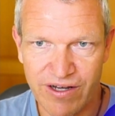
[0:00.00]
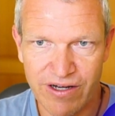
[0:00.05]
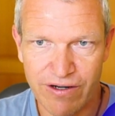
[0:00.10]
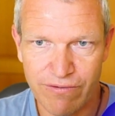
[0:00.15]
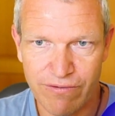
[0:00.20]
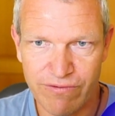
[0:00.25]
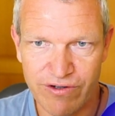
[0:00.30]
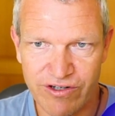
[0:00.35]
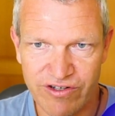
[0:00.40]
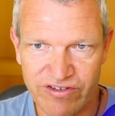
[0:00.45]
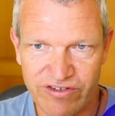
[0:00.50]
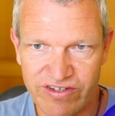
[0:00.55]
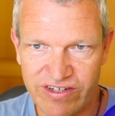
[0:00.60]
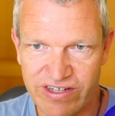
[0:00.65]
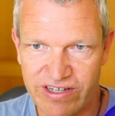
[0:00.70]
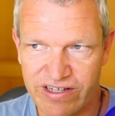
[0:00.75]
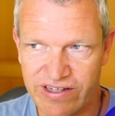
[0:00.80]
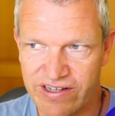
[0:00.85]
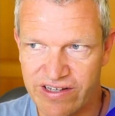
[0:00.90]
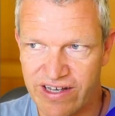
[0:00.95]
Here we
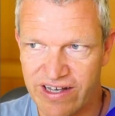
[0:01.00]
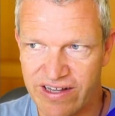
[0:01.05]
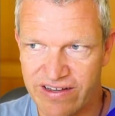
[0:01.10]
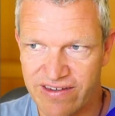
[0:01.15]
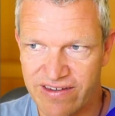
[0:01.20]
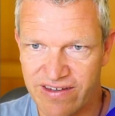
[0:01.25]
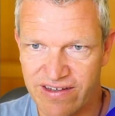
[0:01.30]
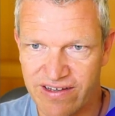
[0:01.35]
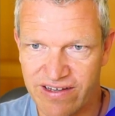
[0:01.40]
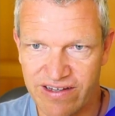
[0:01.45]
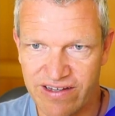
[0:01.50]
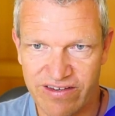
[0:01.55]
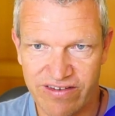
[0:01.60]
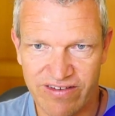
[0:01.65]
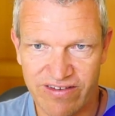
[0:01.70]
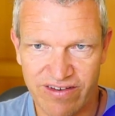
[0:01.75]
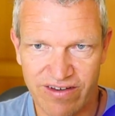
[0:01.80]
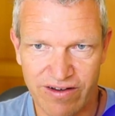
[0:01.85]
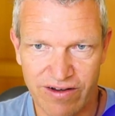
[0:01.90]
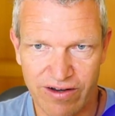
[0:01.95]
see that
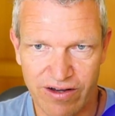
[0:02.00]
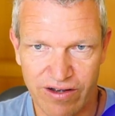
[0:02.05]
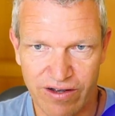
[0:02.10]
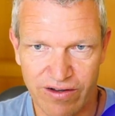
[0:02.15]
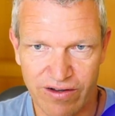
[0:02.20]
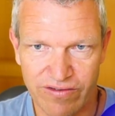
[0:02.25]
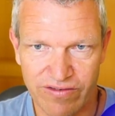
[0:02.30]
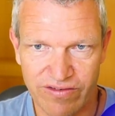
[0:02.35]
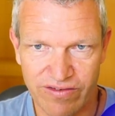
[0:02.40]
it's, uh,